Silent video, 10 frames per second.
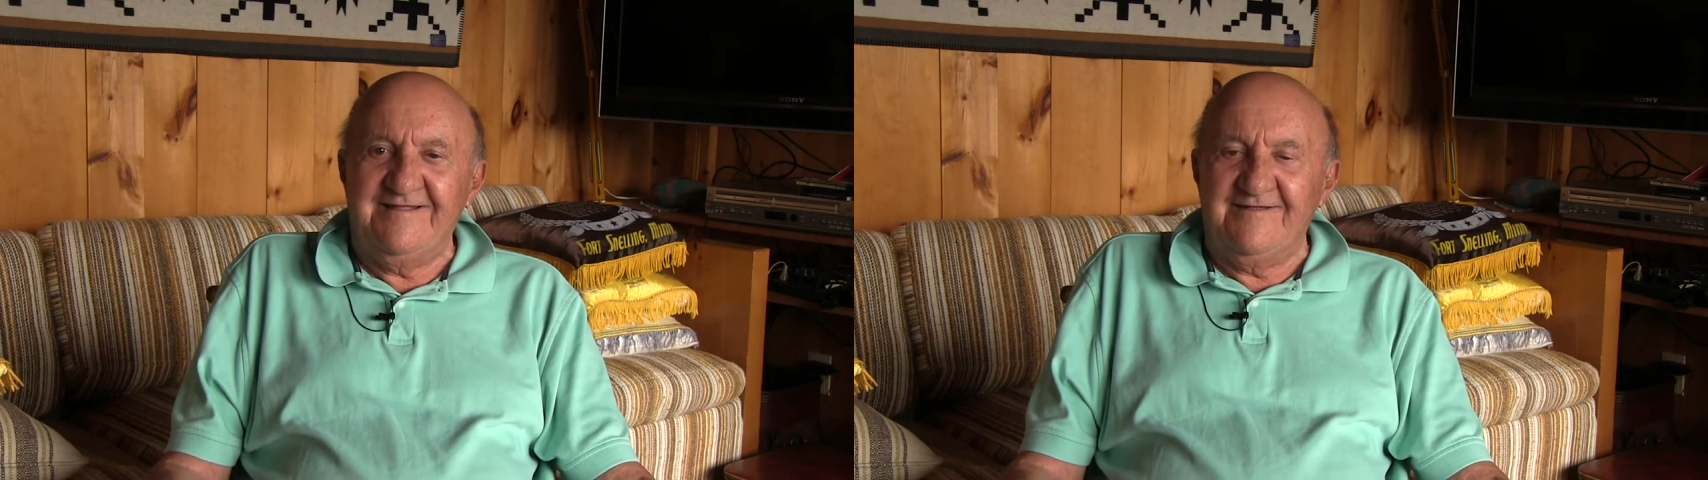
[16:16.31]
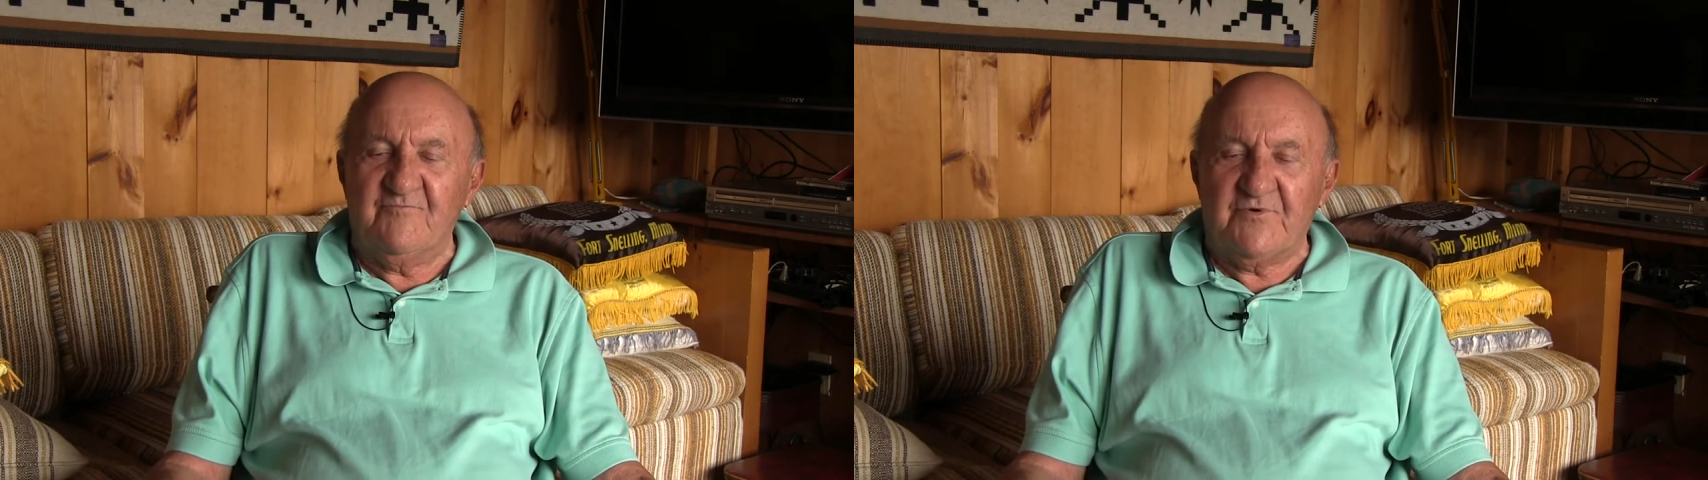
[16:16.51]

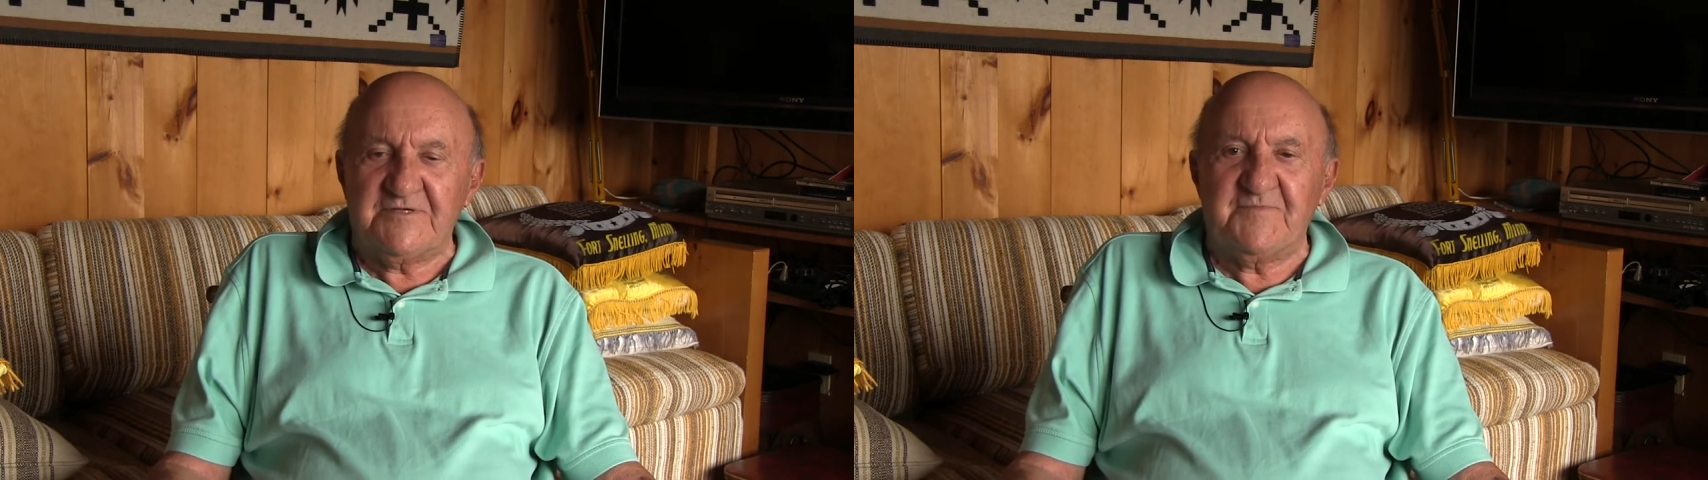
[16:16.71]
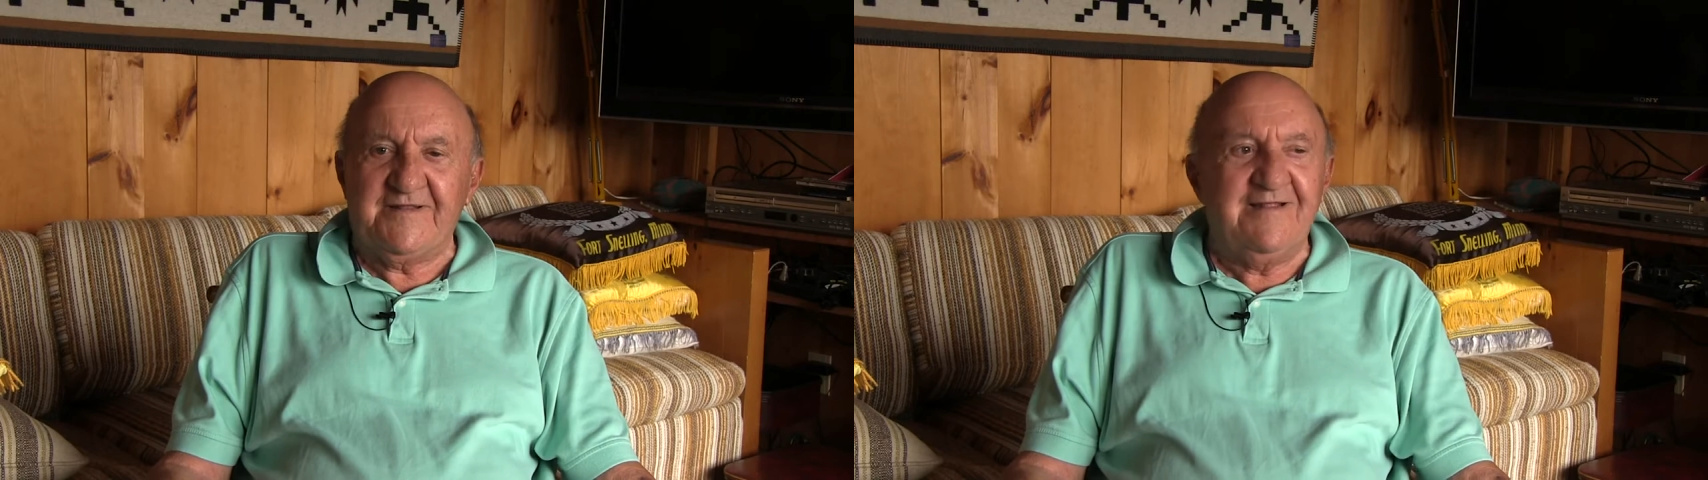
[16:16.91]
in
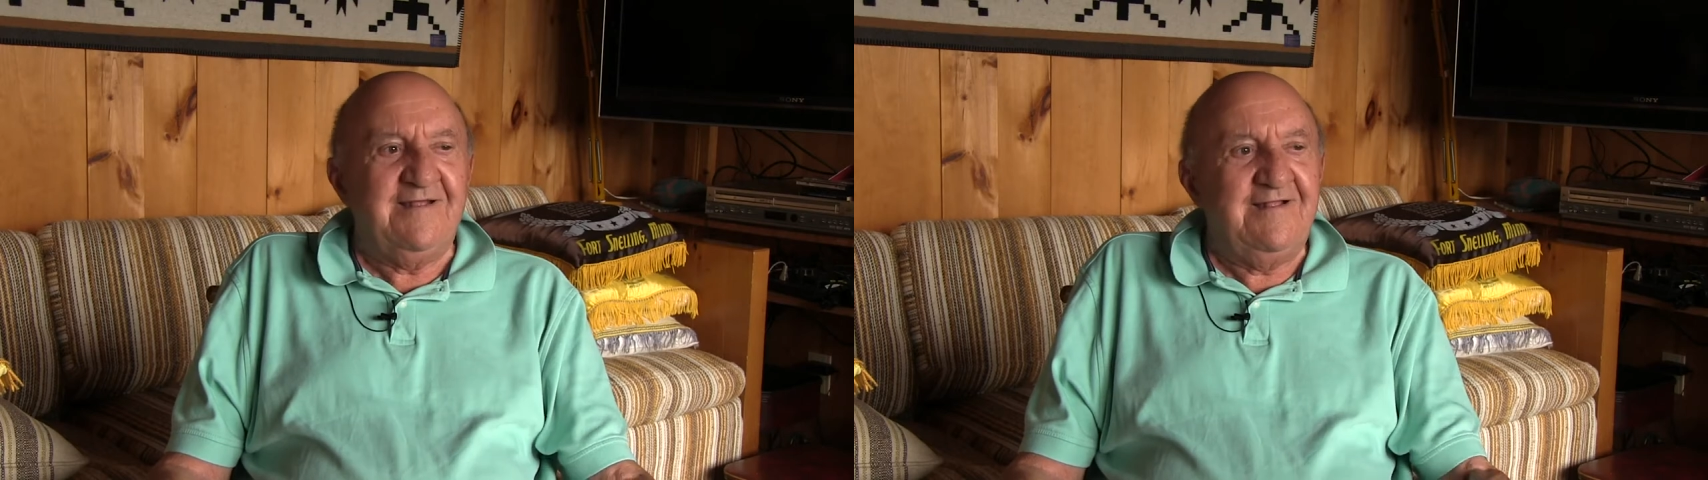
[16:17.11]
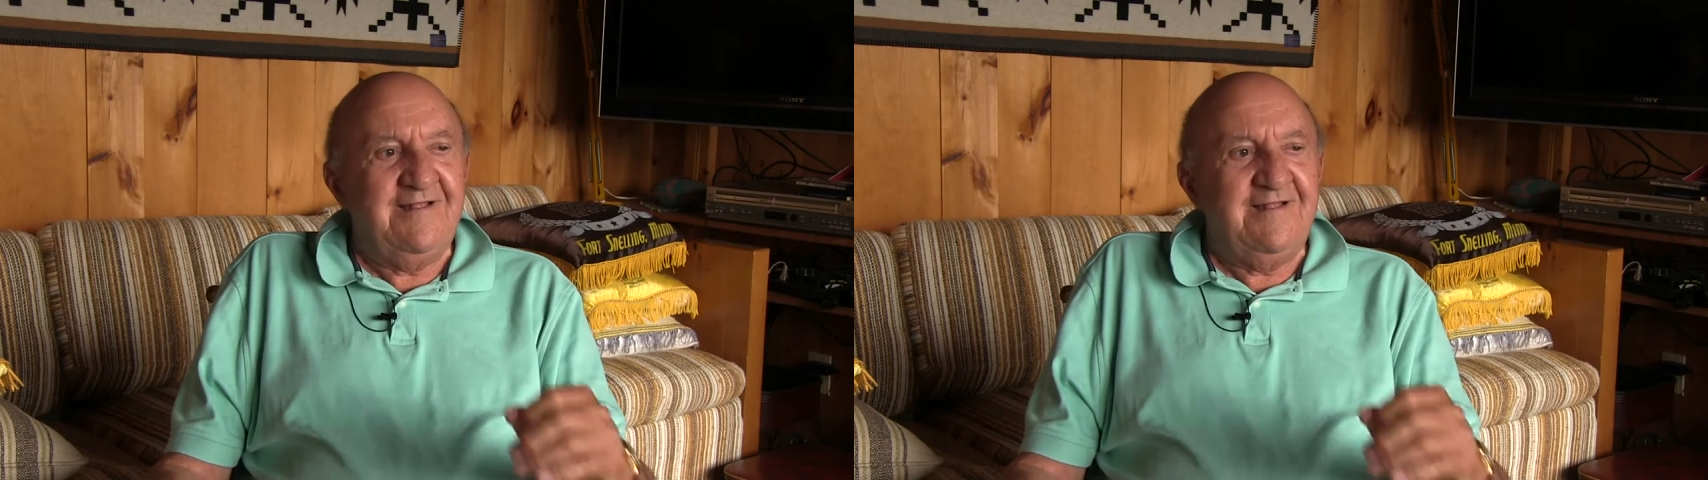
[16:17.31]
Brisbane.